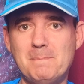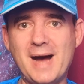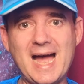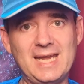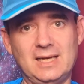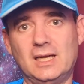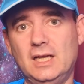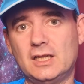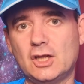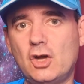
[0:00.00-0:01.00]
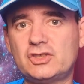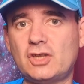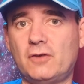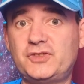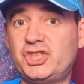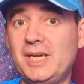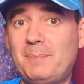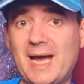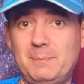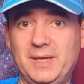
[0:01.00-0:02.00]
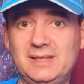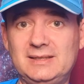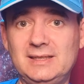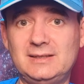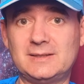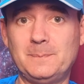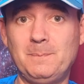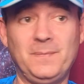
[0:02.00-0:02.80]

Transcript: buying loads of cheap eyepieces